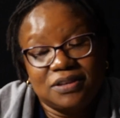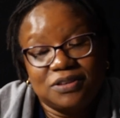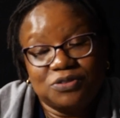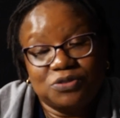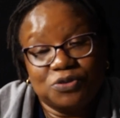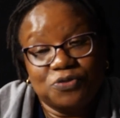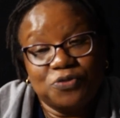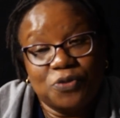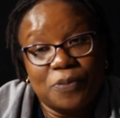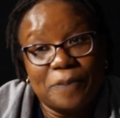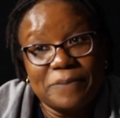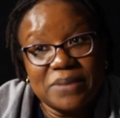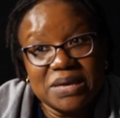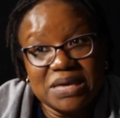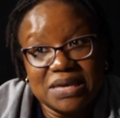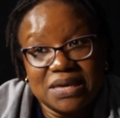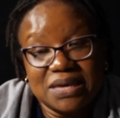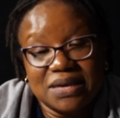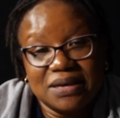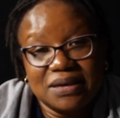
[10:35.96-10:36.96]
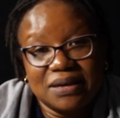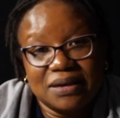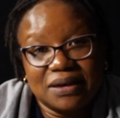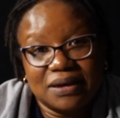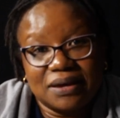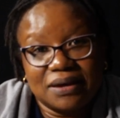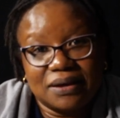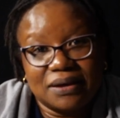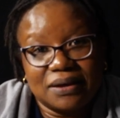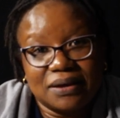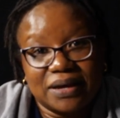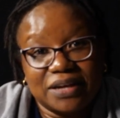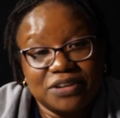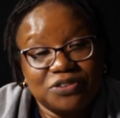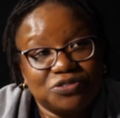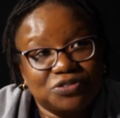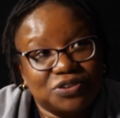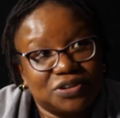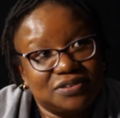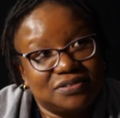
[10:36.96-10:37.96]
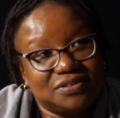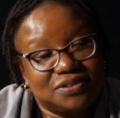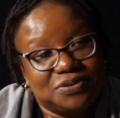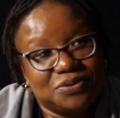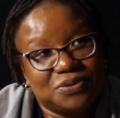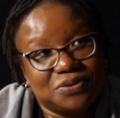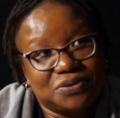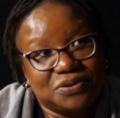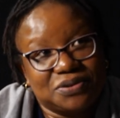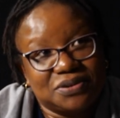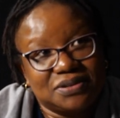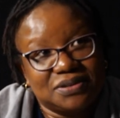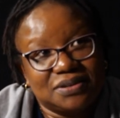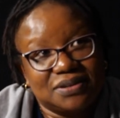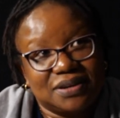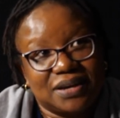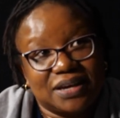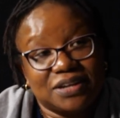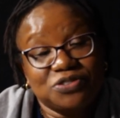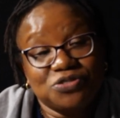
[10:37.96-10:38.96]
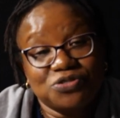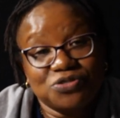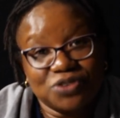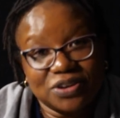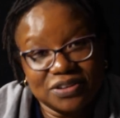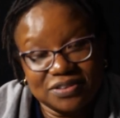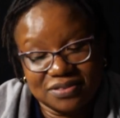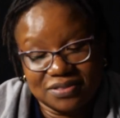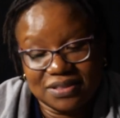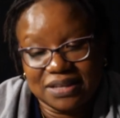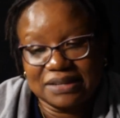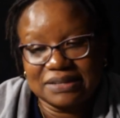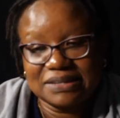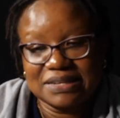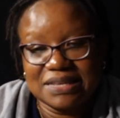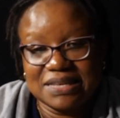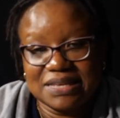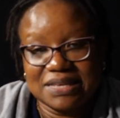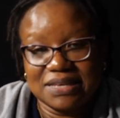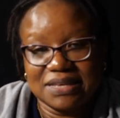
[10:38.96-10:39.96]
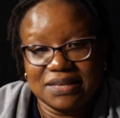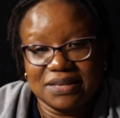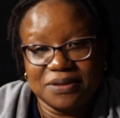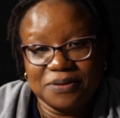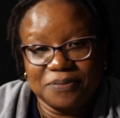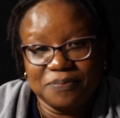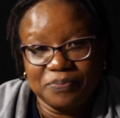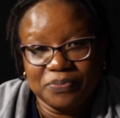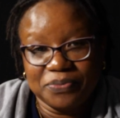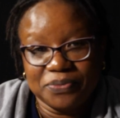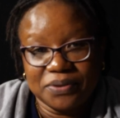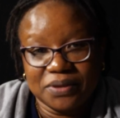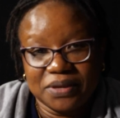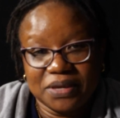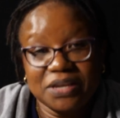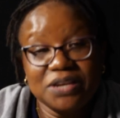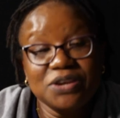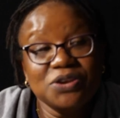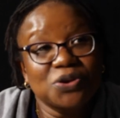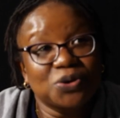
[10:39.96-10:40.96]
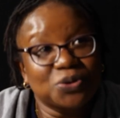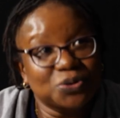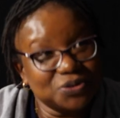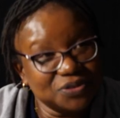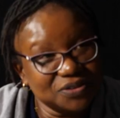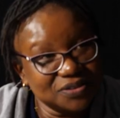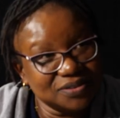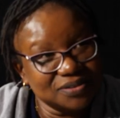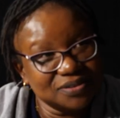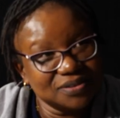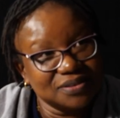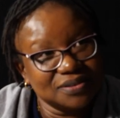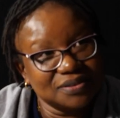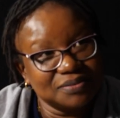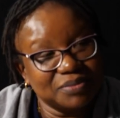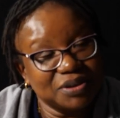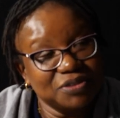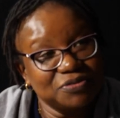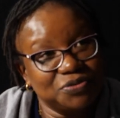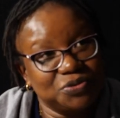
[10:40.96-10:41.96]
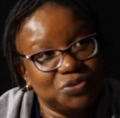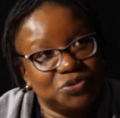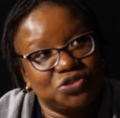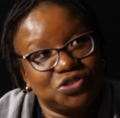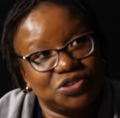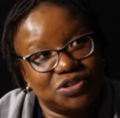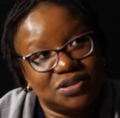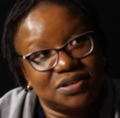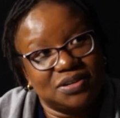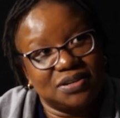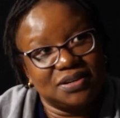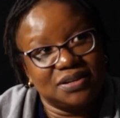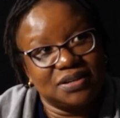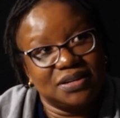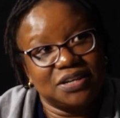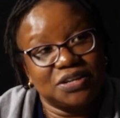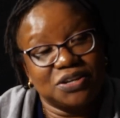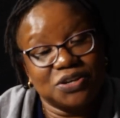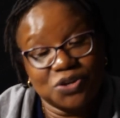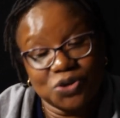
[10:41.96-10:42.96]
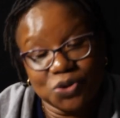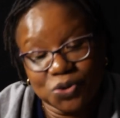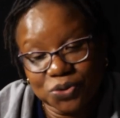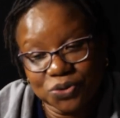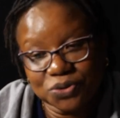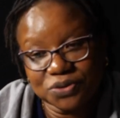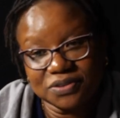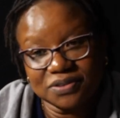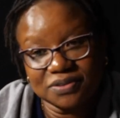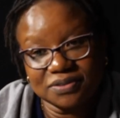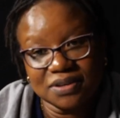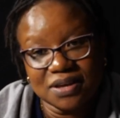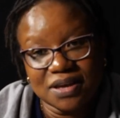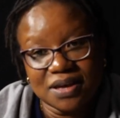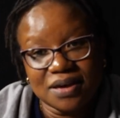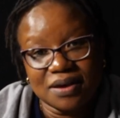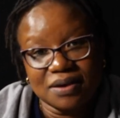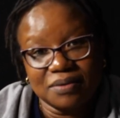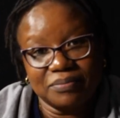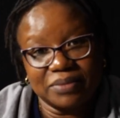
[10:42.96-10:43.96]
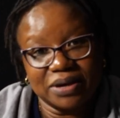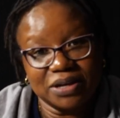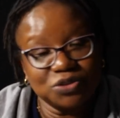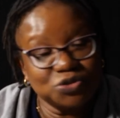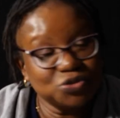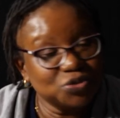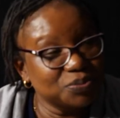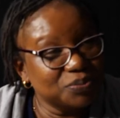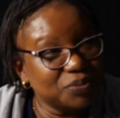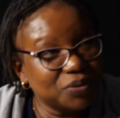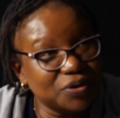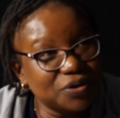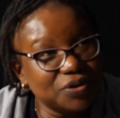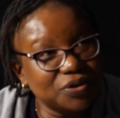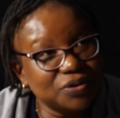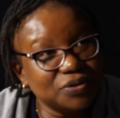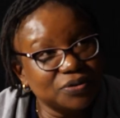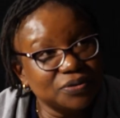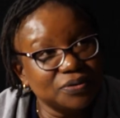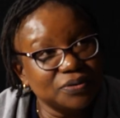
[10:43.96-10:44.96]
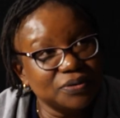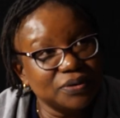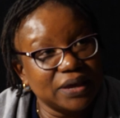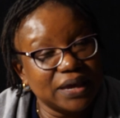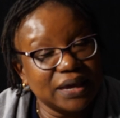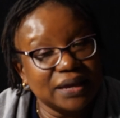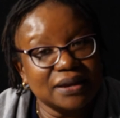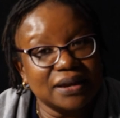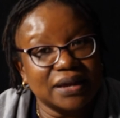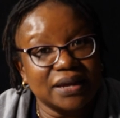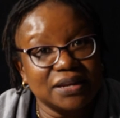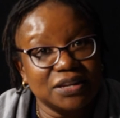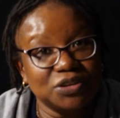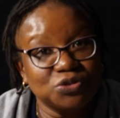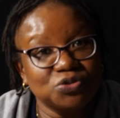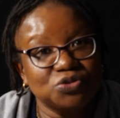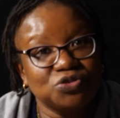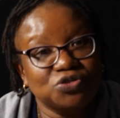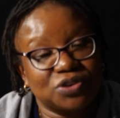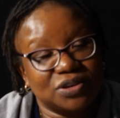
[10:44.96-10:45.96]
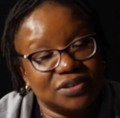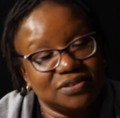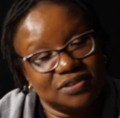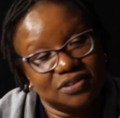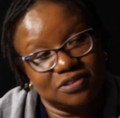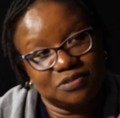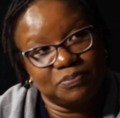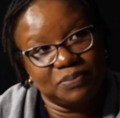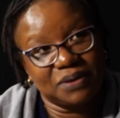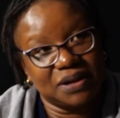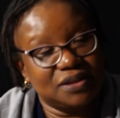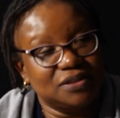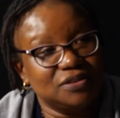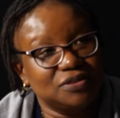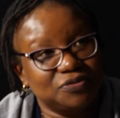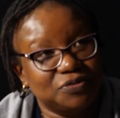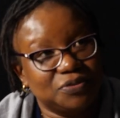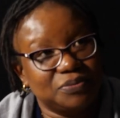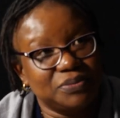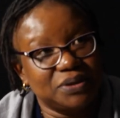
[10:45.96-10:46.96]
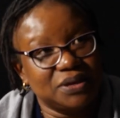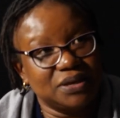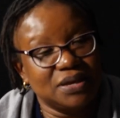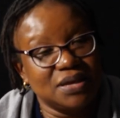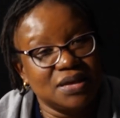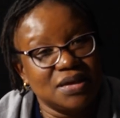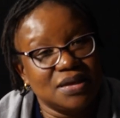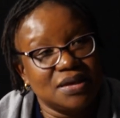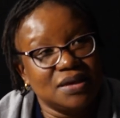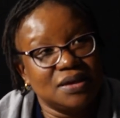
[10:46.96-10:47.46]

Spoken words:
So for me, I trust in God. I trust that He knows my future. Yeah. He knows my tomorrow, and I need to trust His plans for me.